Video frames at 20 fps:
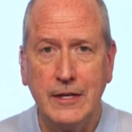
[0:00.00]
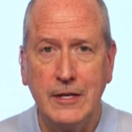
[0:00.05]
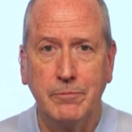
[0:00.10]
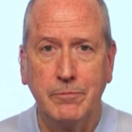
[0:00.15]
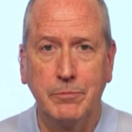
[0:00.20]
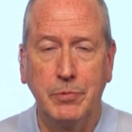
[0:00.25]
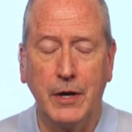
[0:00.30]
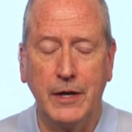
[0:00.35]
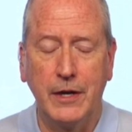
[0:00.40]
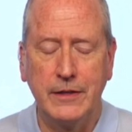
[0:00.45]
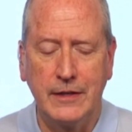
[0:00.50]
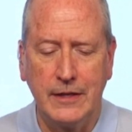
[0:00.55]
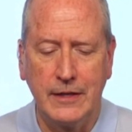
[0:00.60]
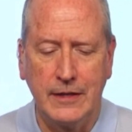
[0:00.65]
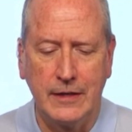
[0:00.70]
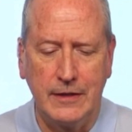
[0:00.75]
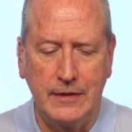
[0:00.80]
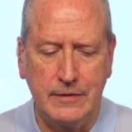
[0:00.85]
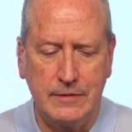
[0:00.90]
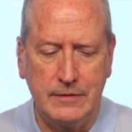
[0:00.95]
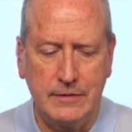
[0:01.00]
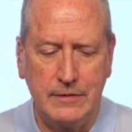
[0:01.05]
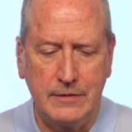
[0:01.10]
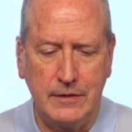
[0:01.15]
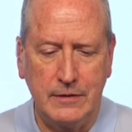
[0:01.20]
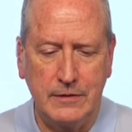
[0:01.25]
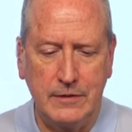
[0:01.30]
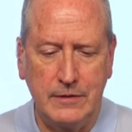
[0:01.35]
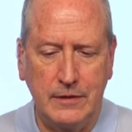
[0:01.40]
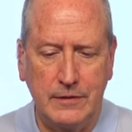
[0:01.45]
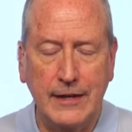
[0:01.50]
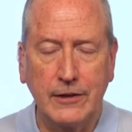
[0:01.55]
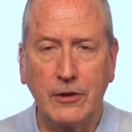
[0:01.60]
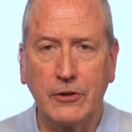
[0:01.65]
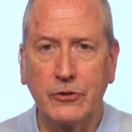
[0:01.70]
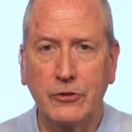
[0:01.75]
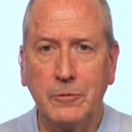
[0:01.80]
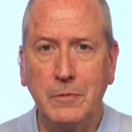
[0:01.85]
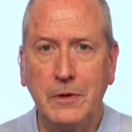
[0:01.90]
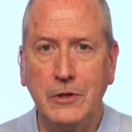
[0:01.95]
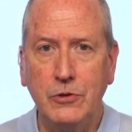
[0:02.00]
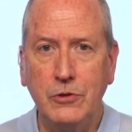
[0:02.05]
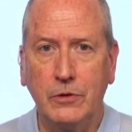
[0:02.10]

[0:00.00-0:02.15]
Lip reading: But that doesn't mean